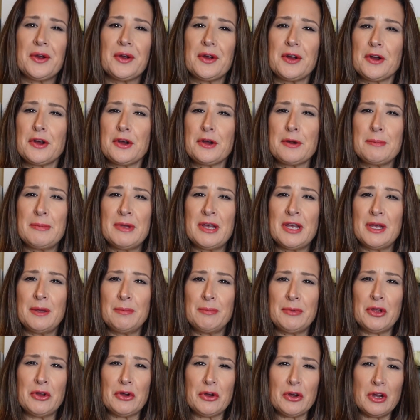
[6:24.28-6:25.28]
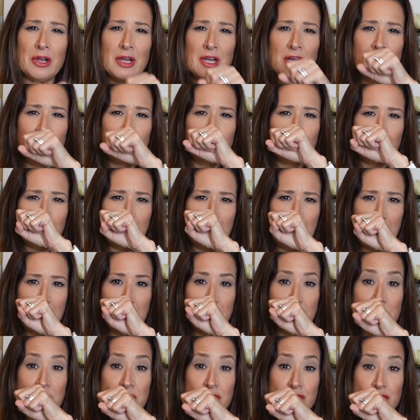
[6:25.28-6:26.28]
Herba Pura
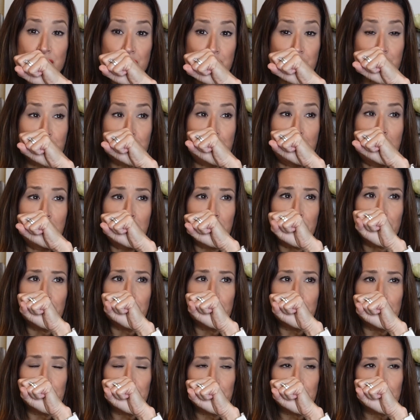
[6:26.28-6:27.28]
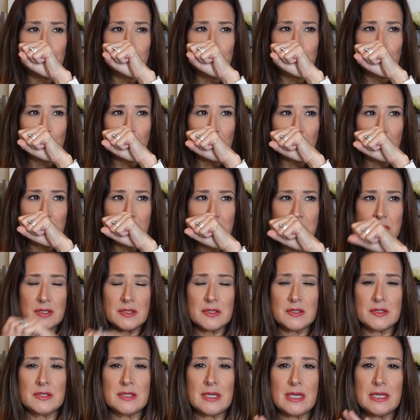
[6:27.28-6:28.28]
from Xerjoff, this
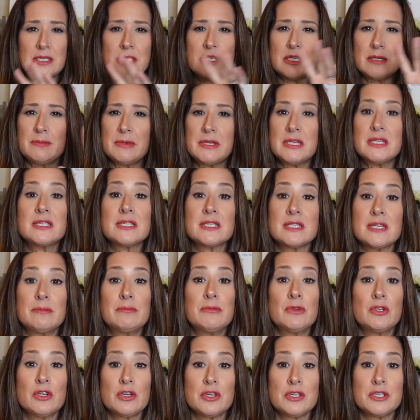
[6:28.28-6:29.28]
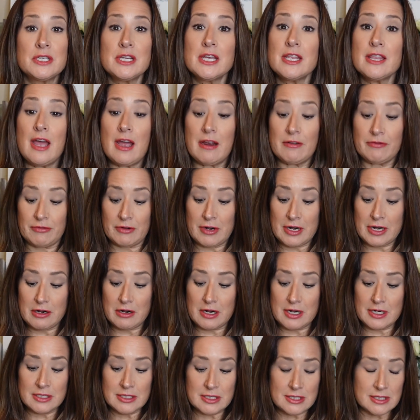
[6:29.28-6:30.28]
is said to be similar to that
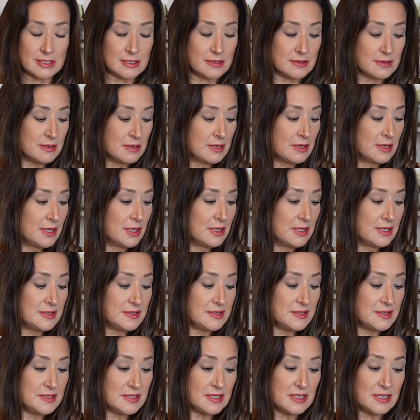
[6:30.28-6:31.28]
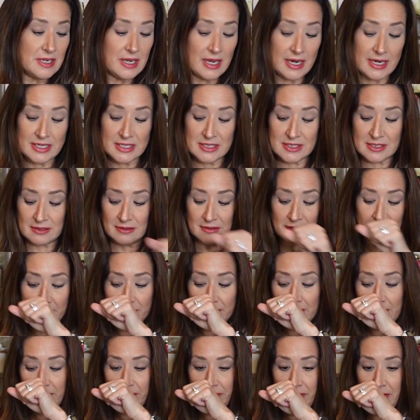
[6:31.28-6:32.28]
fragrance. This is a nice,
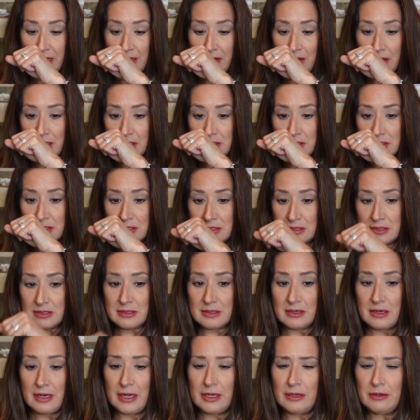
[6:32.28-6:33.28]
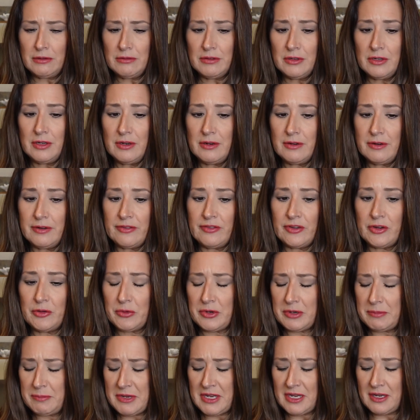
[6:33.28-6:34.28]
lovely fragrance. I don't know if it
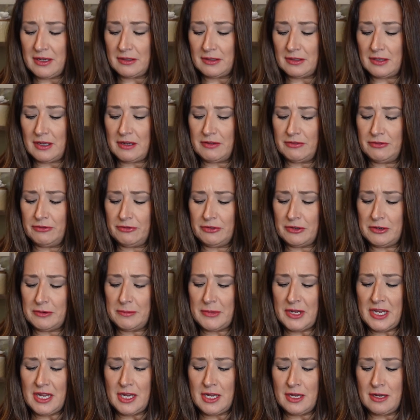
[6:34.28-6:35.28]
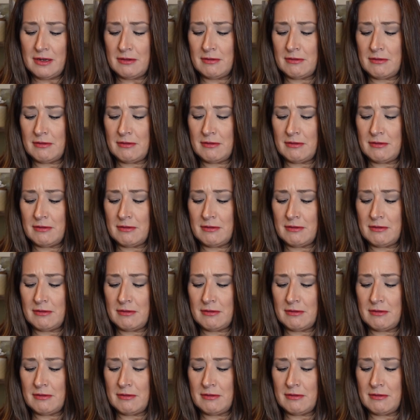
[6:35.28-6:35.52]
would be a love for me,